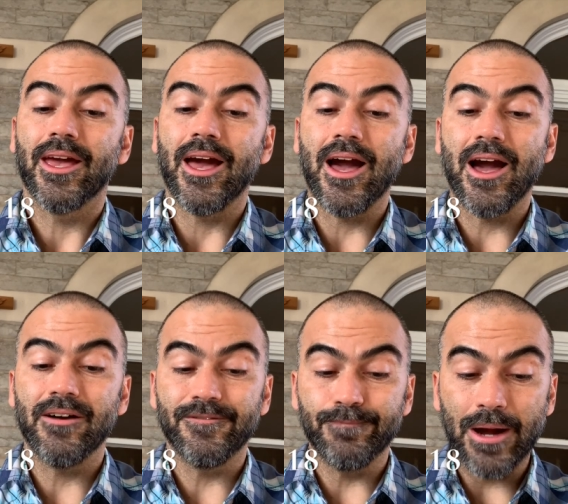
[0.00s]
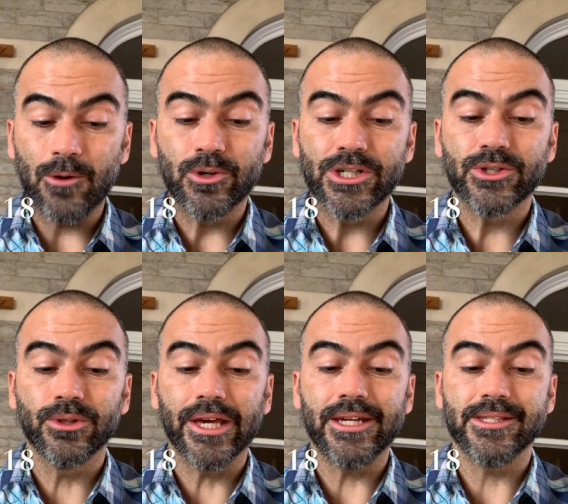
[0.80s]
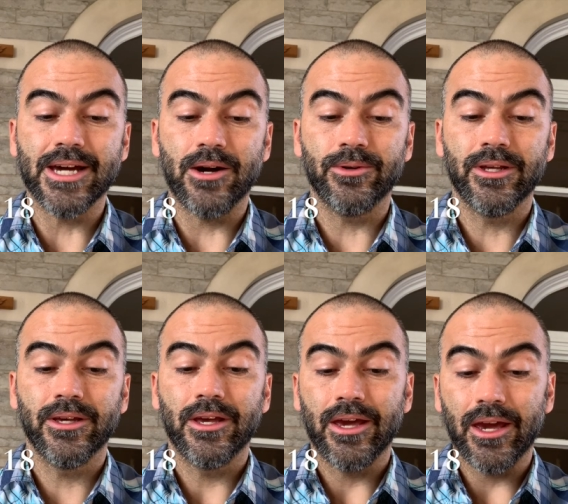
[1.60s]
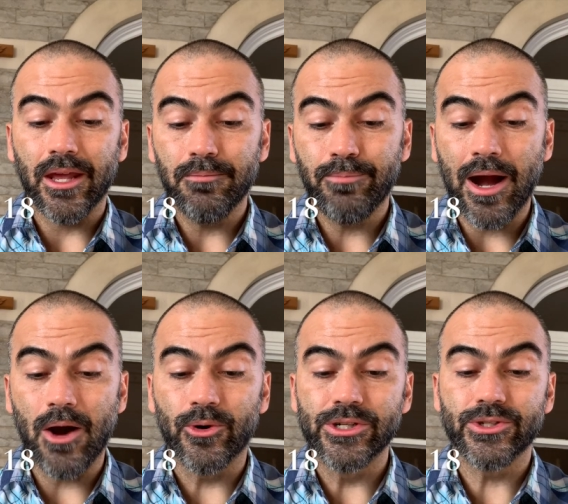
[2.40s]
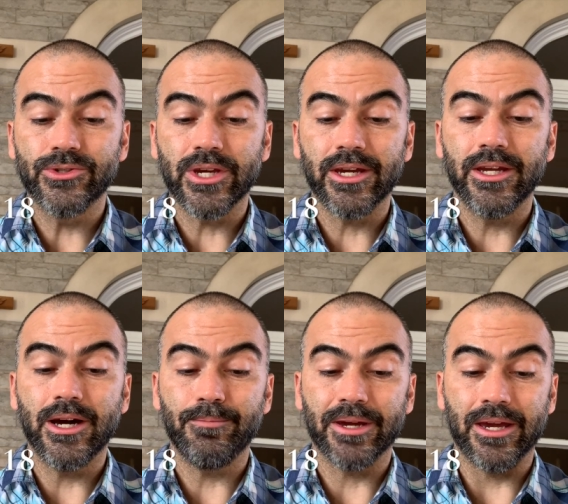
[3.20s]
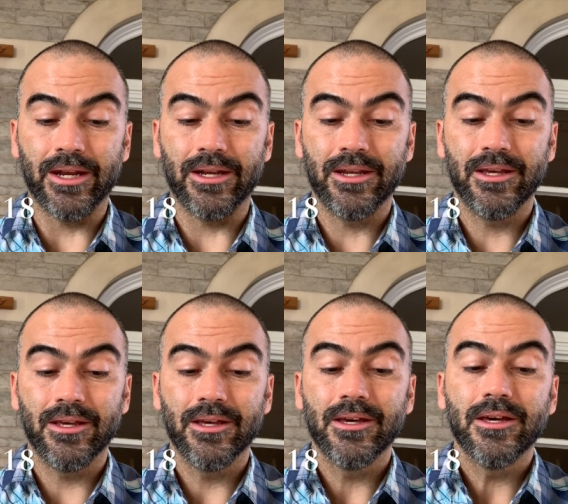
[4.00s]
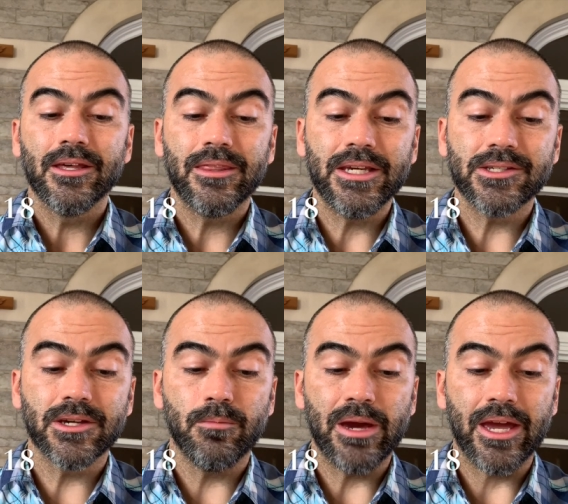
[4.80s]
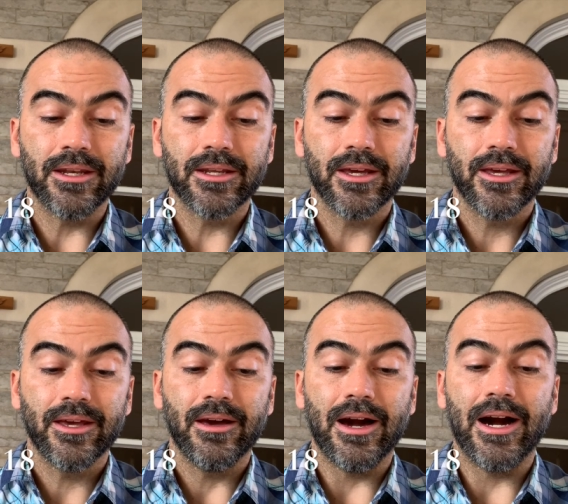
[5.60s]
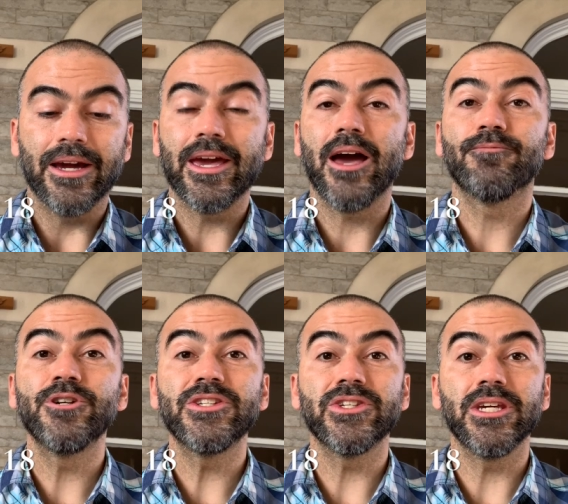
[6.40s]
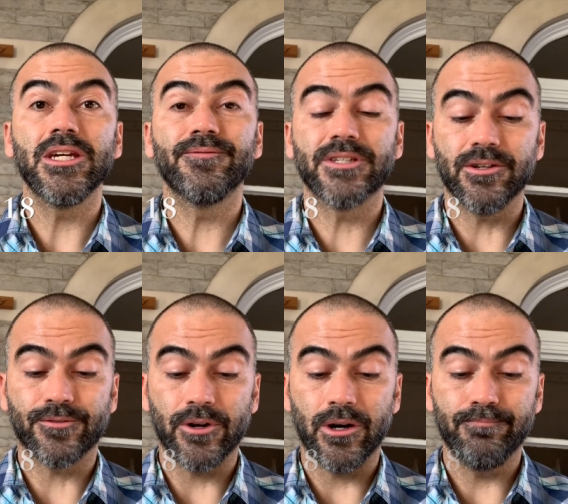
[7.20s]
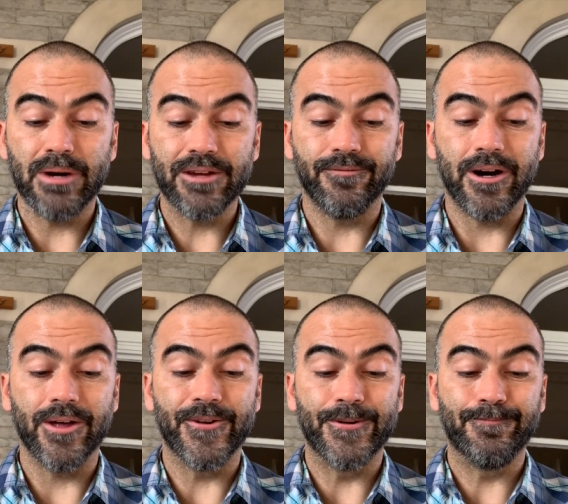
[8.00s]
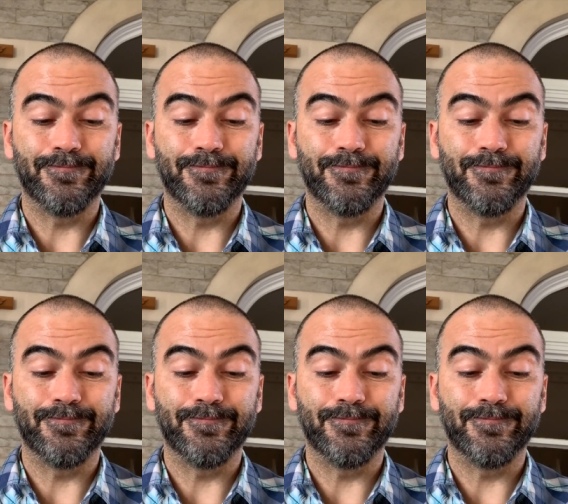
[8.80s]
I have power to lay it down and power to take it up again. This command I have received from my Father.